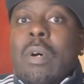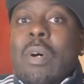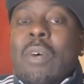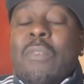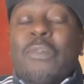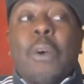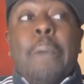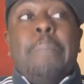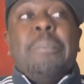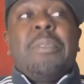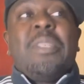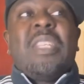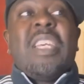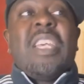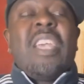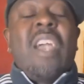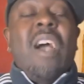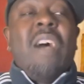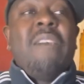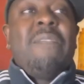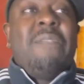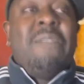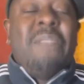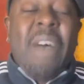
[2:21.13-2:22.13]
from the
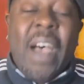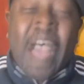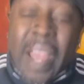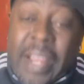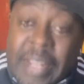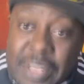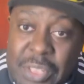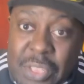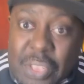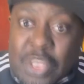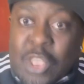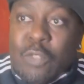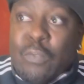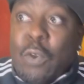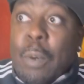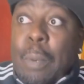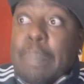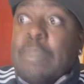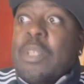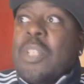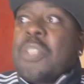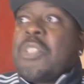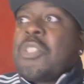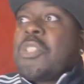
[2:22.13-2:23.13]
events,
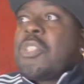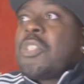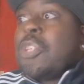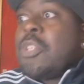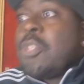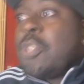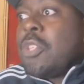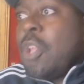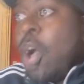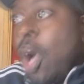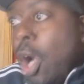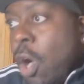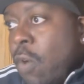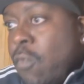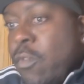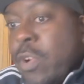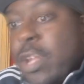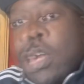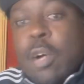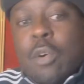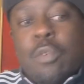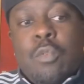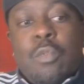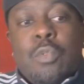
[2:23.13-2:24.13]
from the
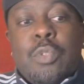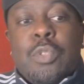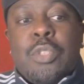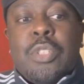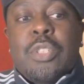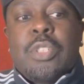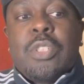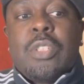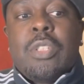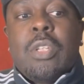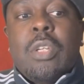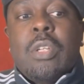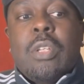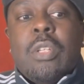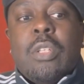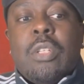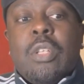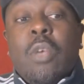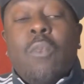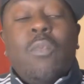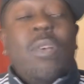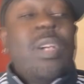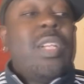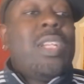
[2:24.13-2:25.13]
scenarios,
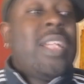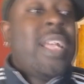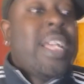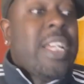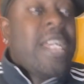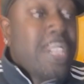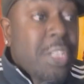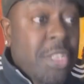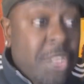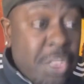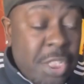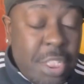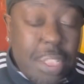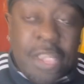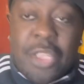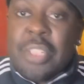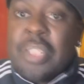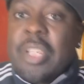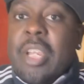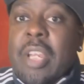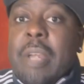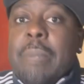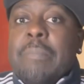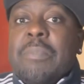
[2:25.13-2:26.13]
the
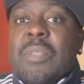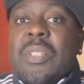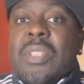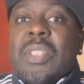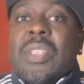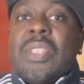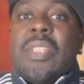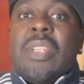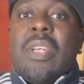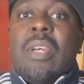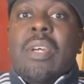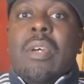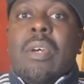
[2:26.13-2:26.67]
relationships.